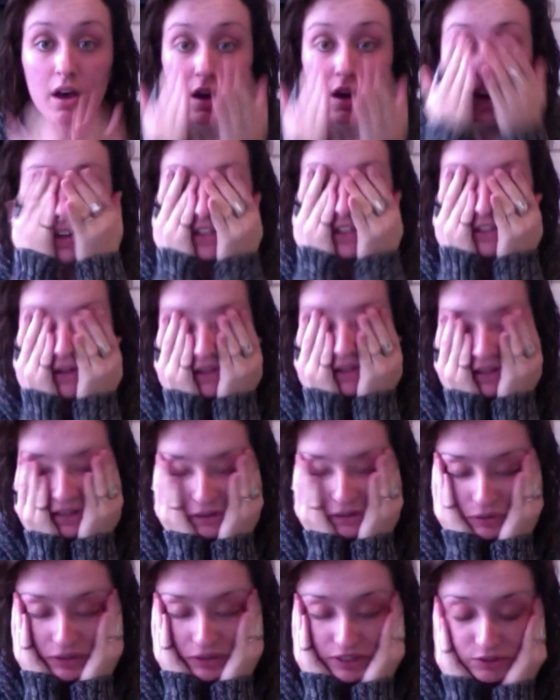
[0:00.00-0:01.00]
so that
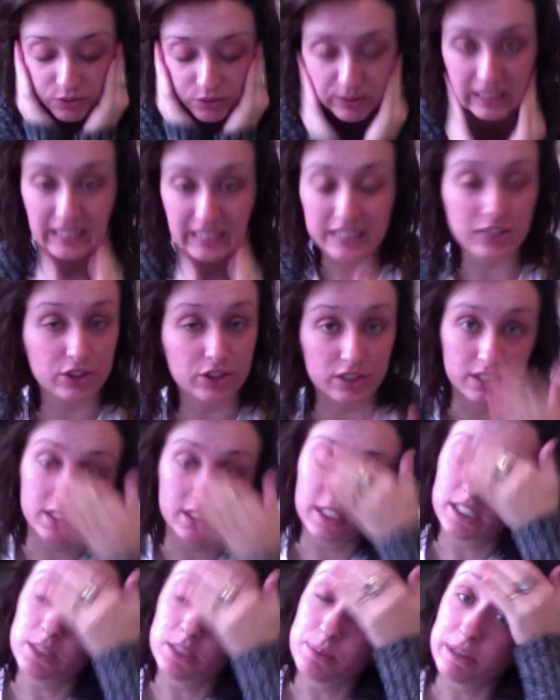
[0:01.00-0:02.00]
you can really just
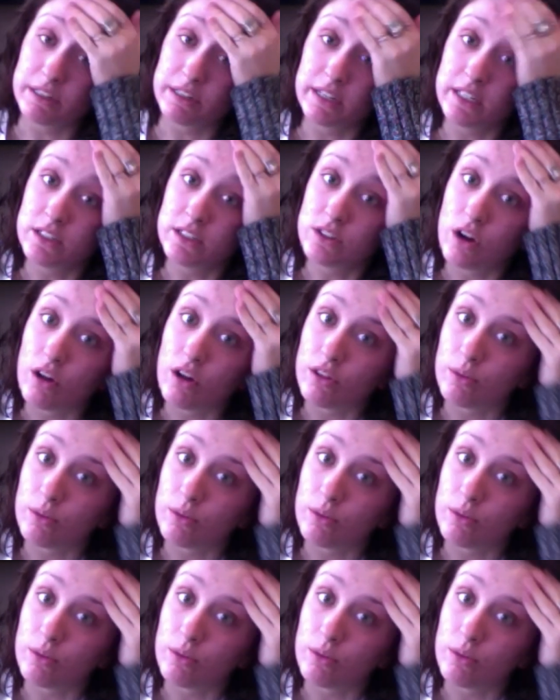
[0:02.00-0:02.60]
experience all the